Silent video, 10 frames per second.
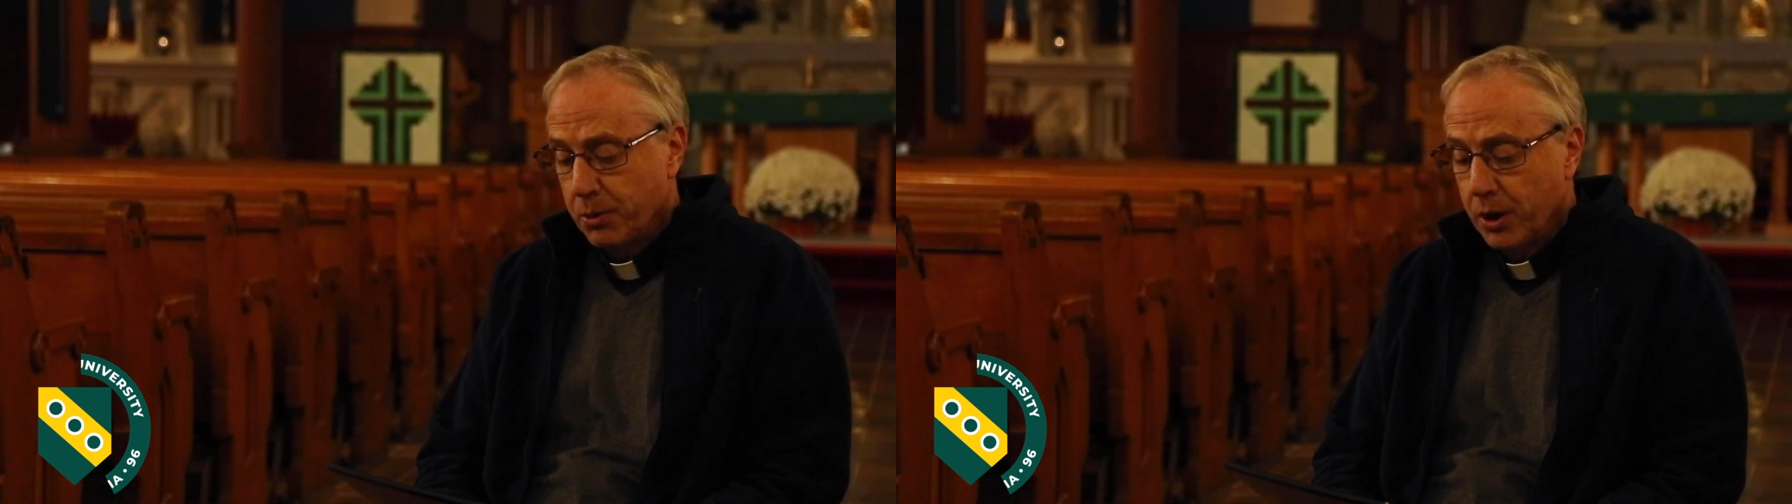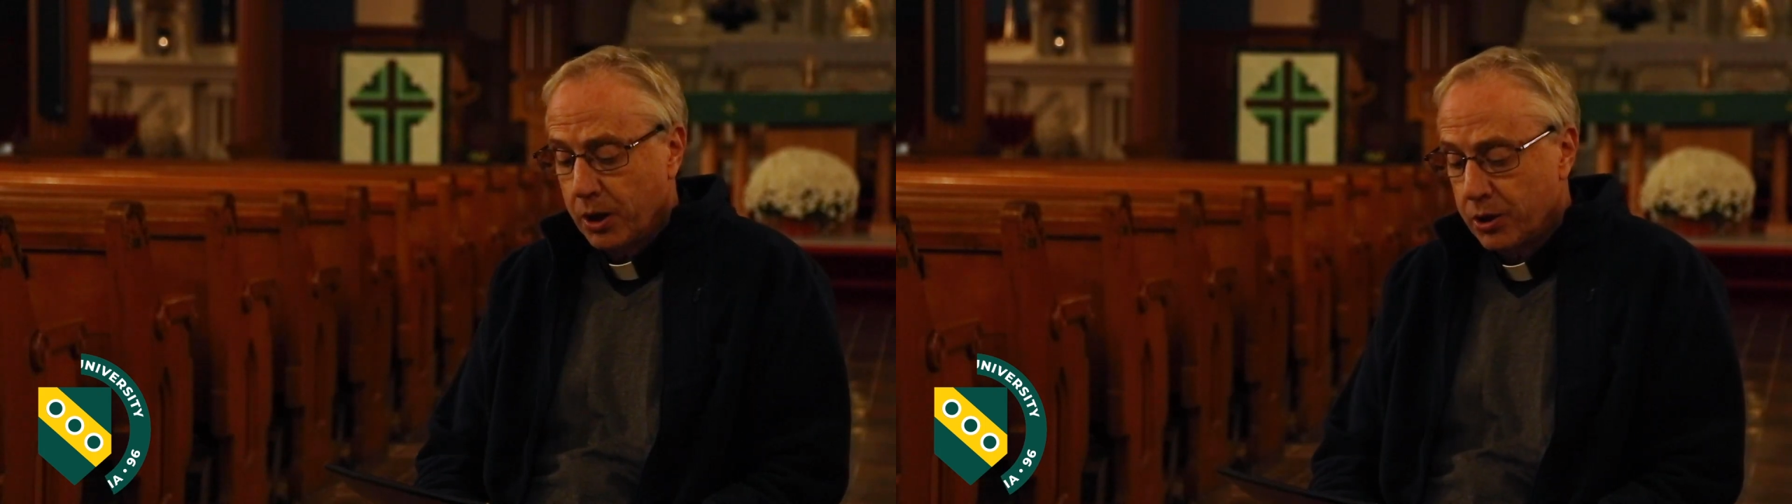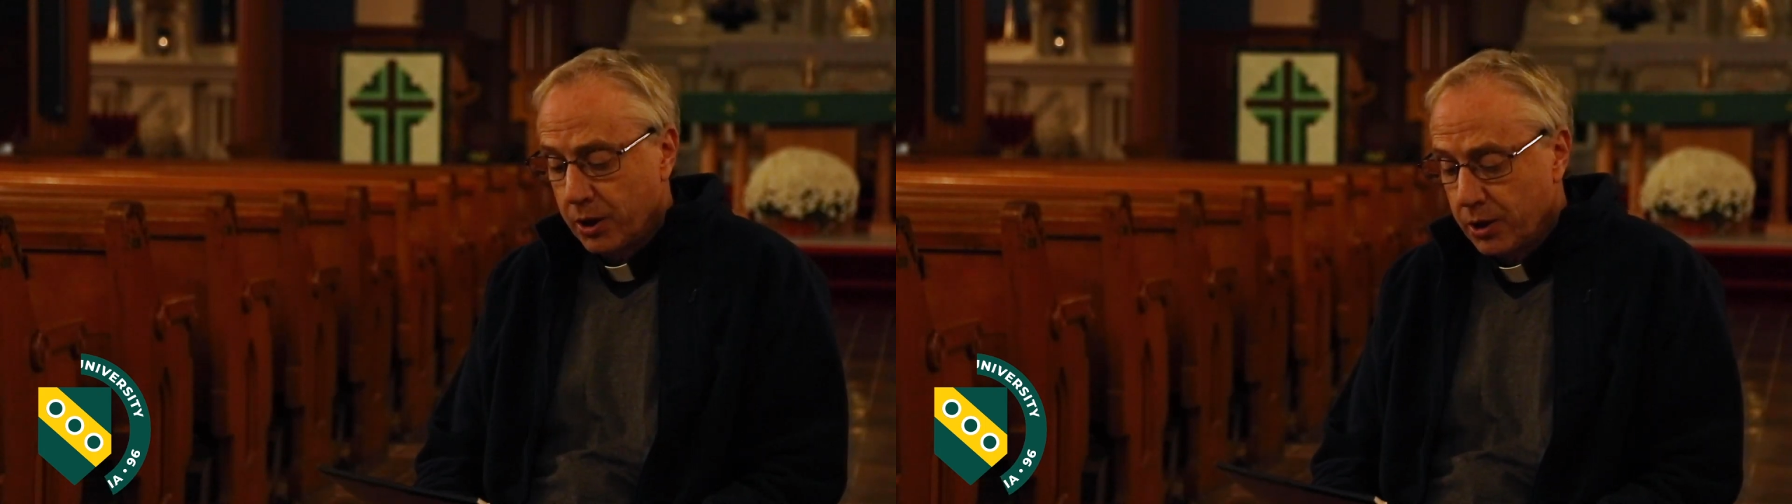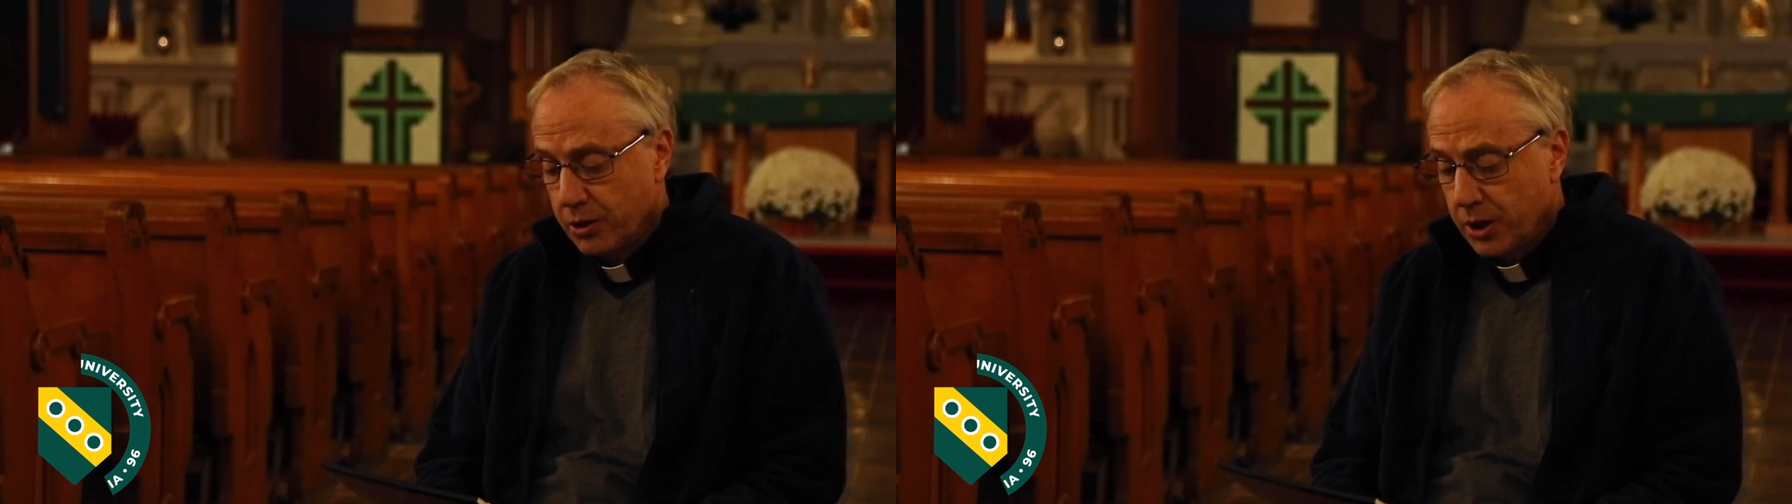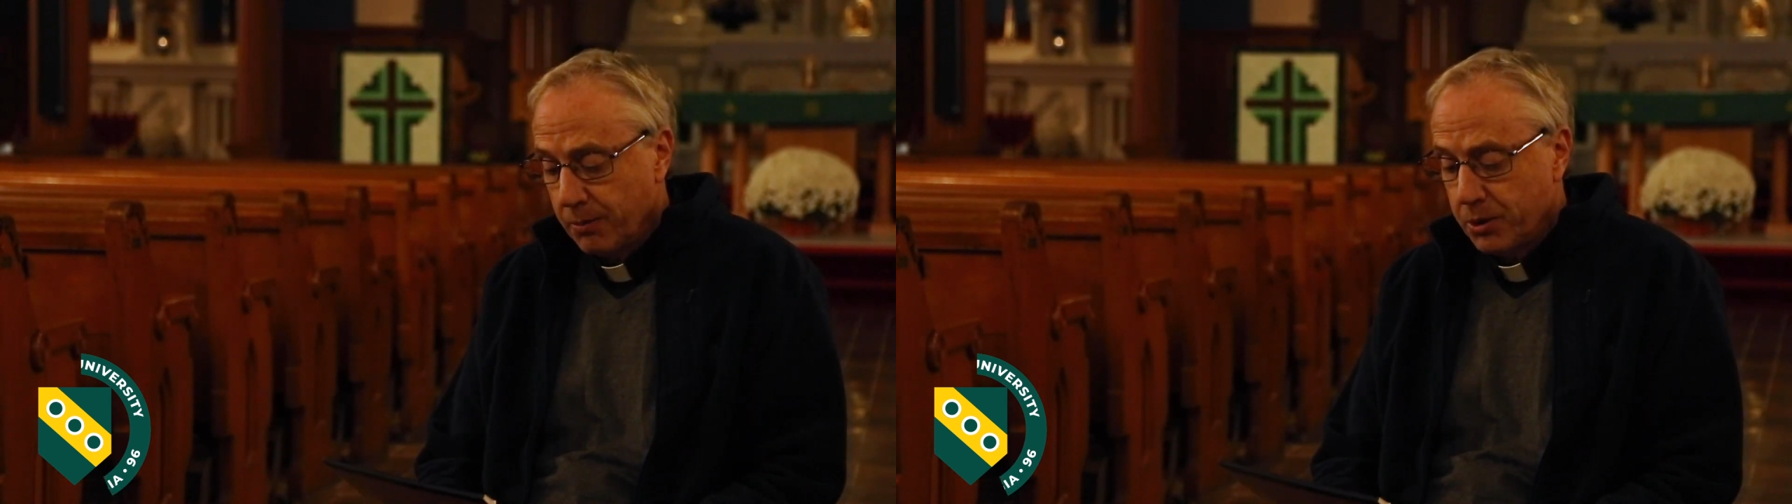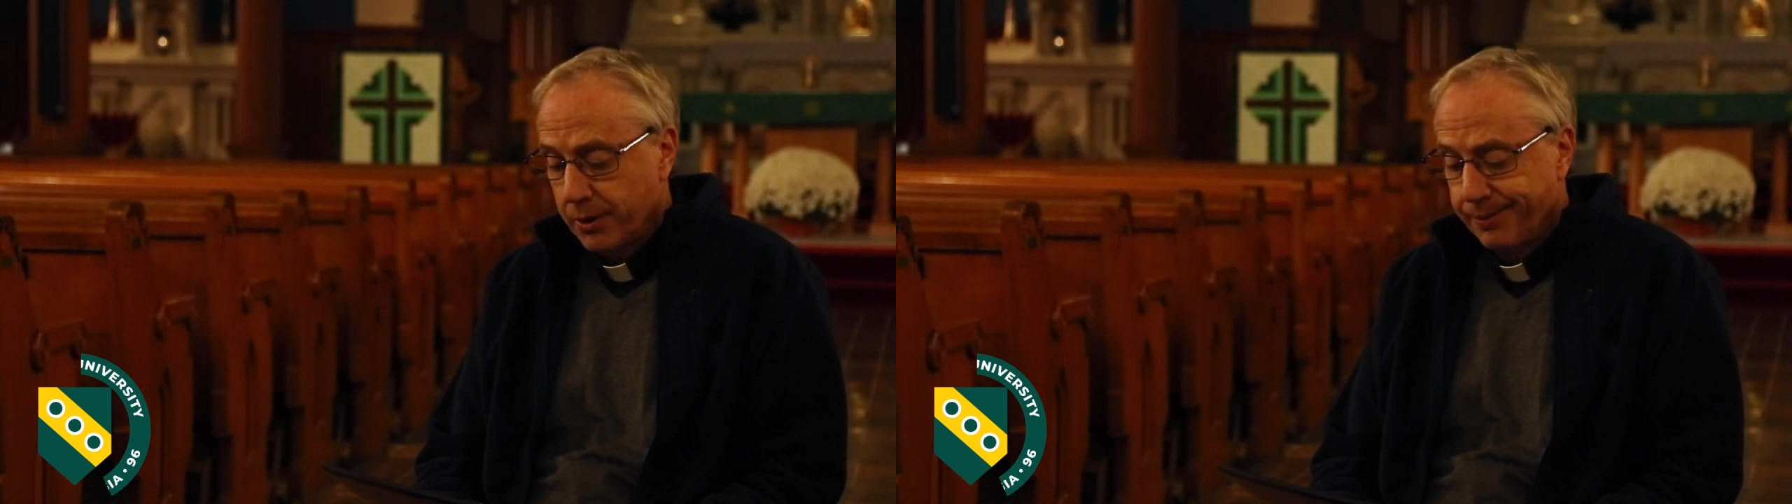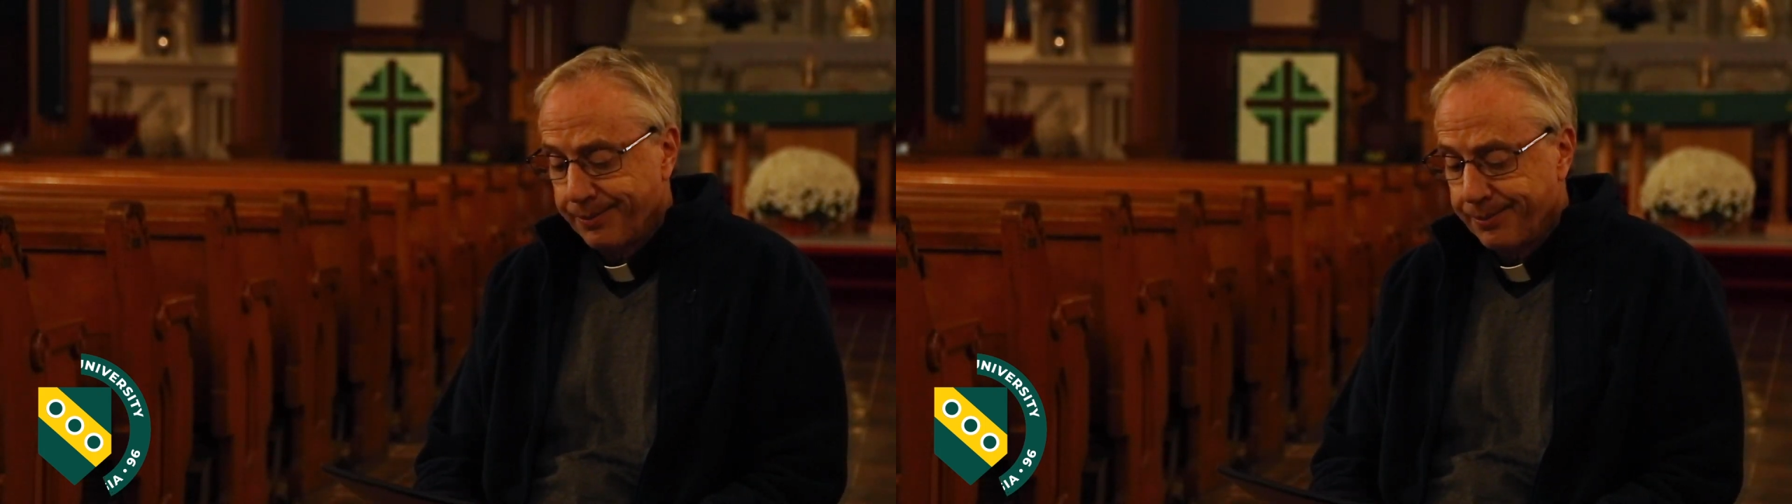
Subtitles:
production and consumption.